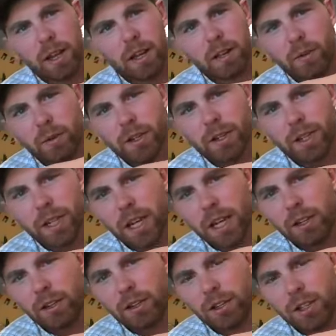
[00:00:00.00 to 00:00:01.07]
and then once
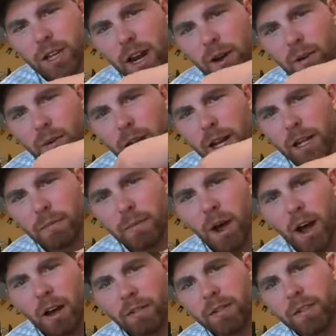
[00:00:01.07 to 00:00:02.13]
again, you just kind of rake them
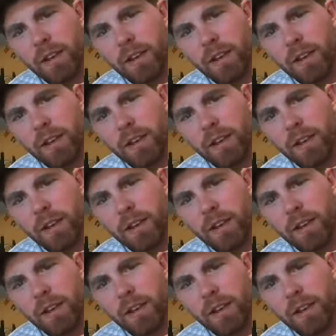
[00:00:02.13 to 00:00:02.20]
off.